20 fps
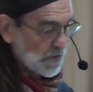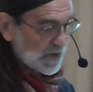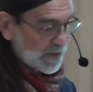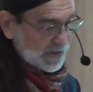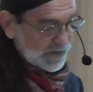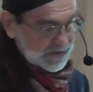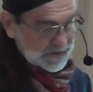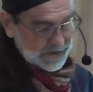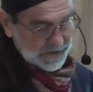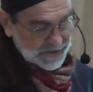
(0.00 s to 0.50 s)

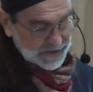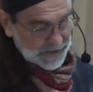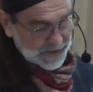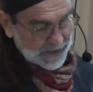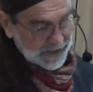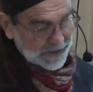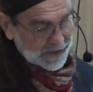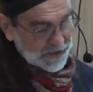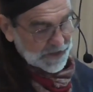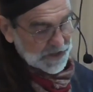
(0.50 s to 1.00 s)
it
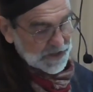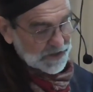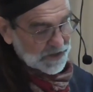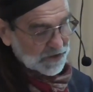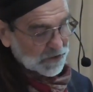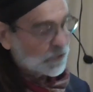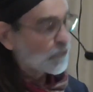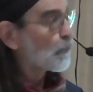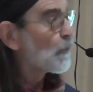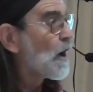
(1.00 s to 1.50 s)
in
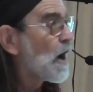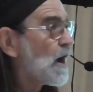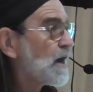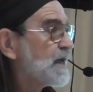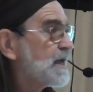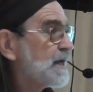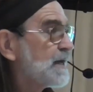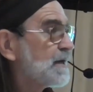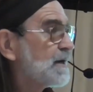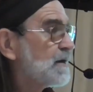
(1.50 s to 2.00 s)

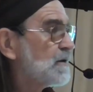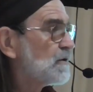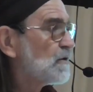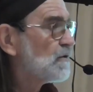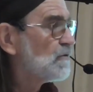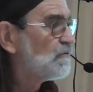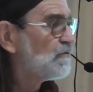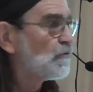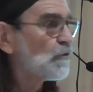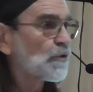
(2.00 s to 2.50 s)
Crying
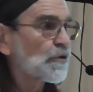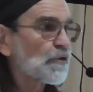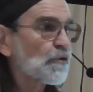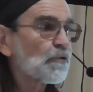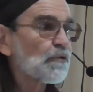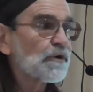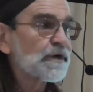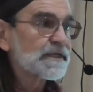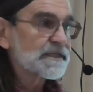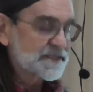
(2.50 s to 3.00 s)
for
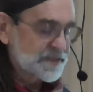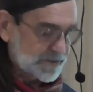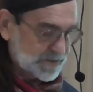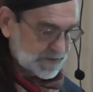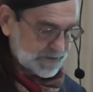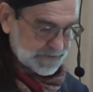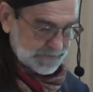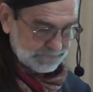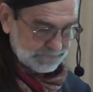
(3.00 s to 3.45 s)
Chris.